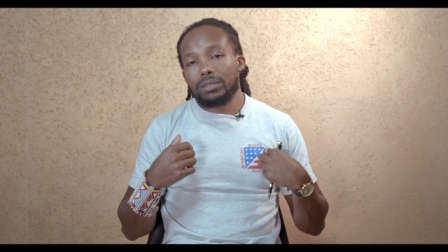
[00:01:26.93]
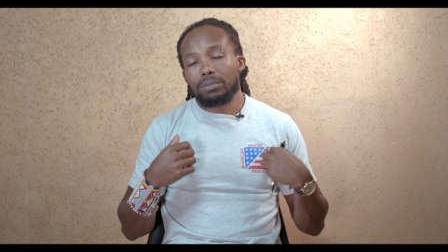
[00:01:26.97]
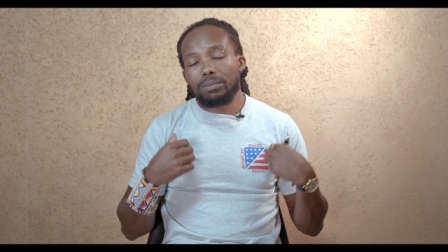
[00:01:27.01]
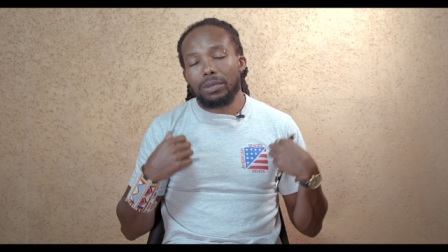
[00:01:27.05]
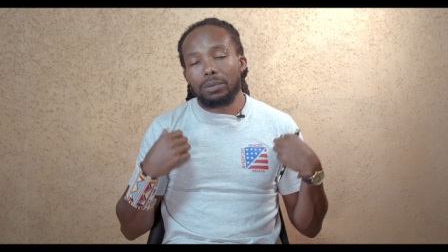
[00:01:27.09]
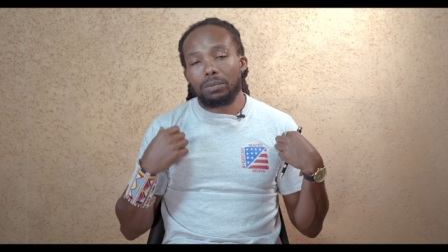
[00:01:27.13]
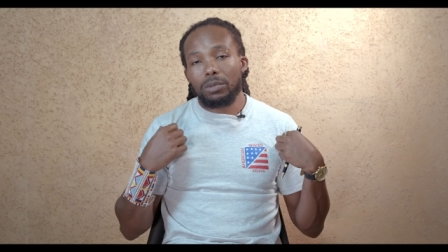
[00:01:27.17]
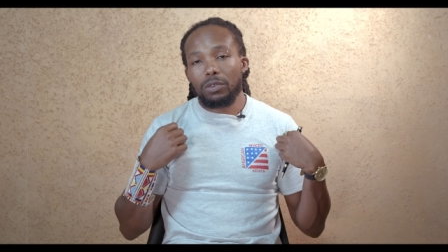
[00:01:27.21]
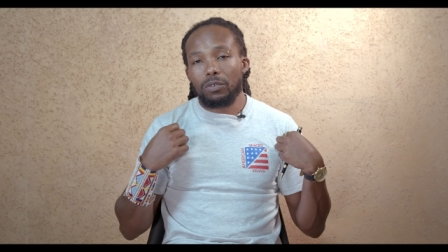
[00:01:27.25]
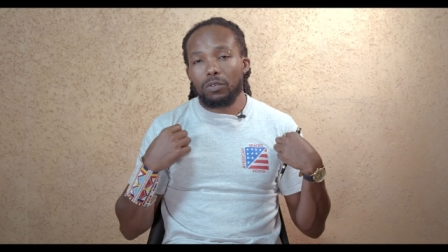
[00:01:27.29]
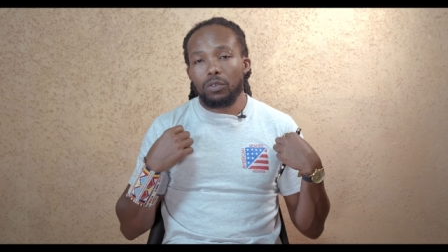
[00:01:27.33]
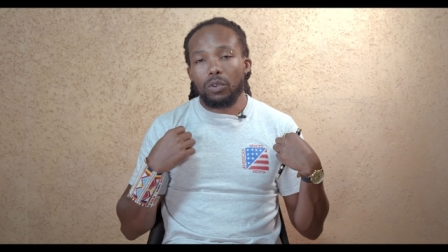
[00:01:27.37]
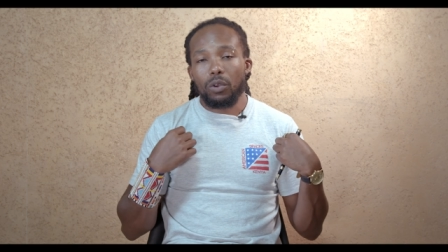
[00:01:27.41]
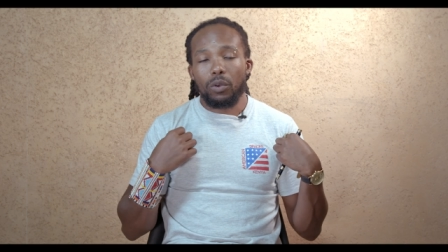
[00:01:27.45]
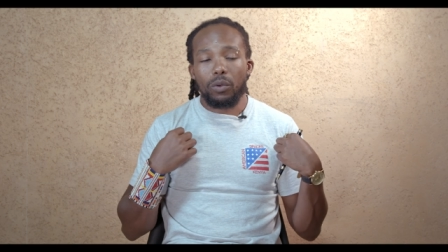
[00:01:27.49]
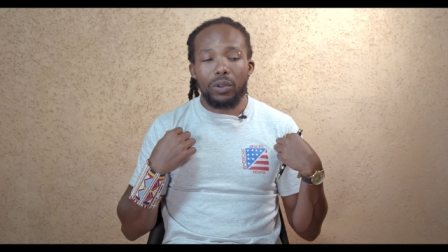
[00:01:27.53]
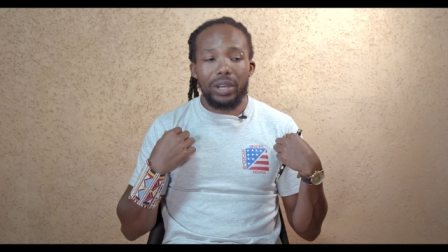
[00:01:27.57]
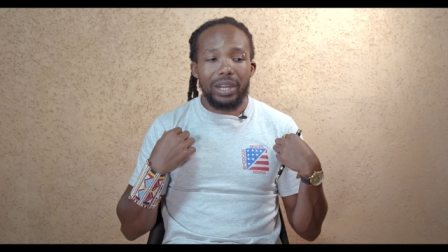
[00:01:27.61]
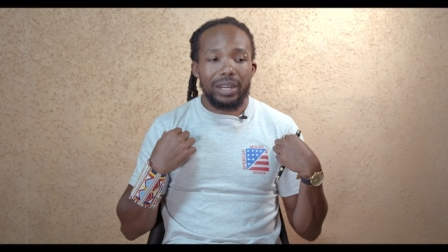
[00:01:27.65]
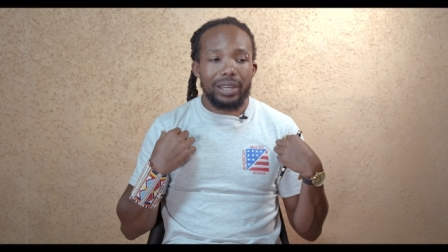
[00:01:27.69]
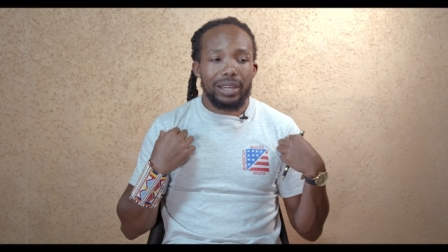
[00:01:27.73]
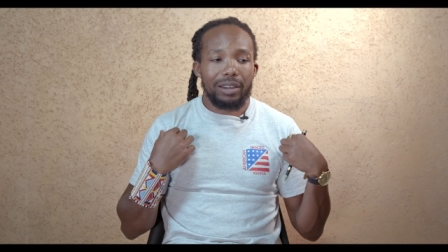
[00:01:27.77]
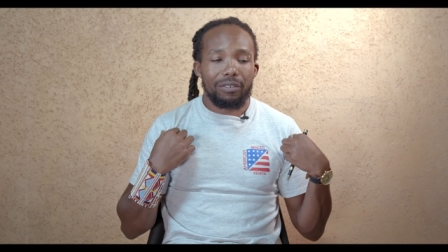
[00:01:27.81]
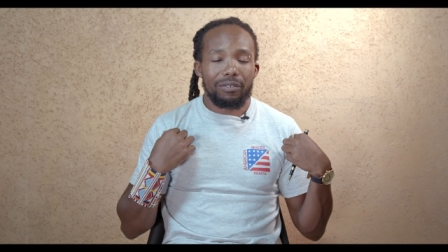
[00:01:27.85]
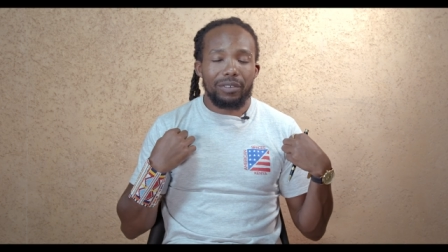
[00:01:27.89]
Maybe if you're
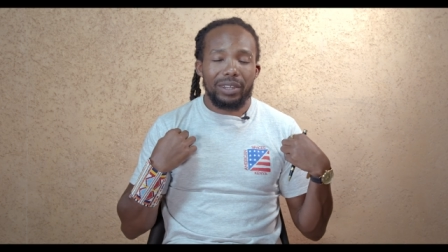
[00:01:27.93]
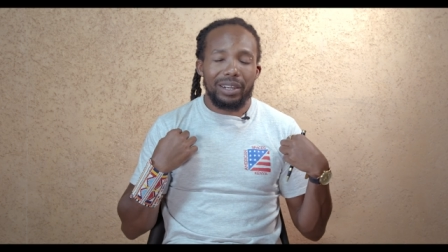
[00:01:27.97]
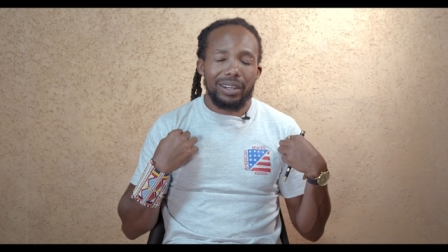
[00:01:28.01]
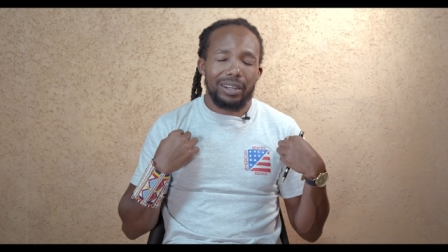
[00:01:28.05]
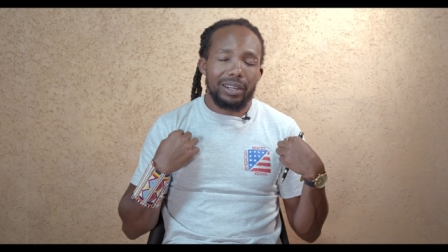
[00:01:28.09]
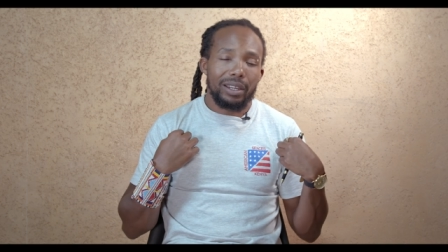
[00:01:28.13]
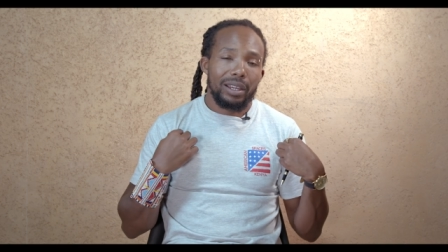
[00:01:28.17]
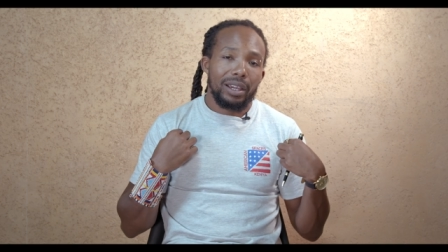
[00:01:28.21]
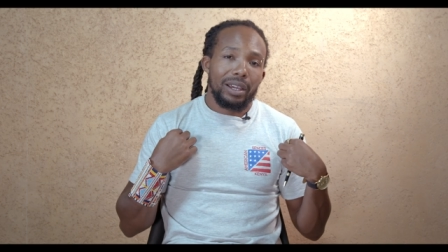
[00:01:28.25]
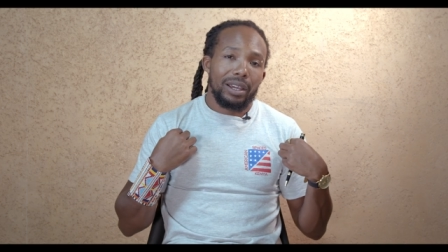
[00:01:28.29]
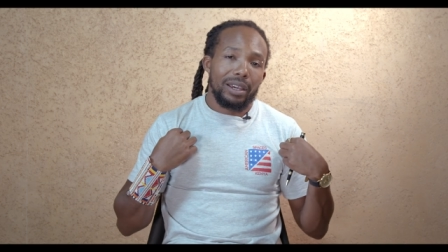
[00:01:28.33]
wearing a very